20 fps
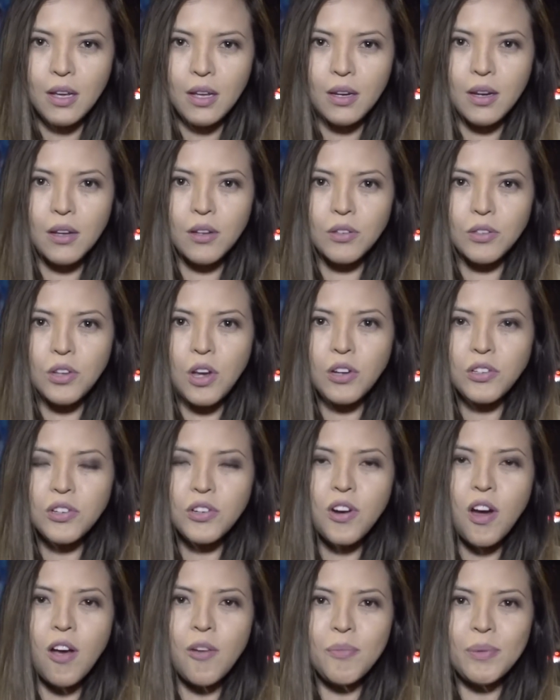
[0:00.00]
Now, Dr.
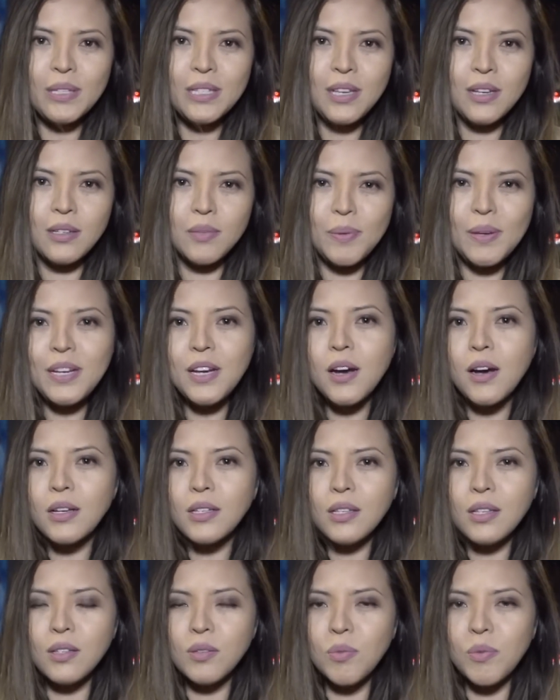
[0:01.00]
Kaufman says because
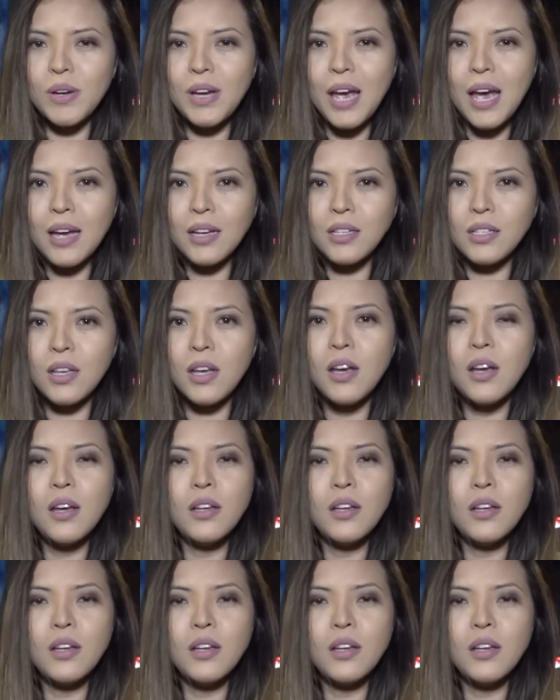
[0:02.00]
this reacts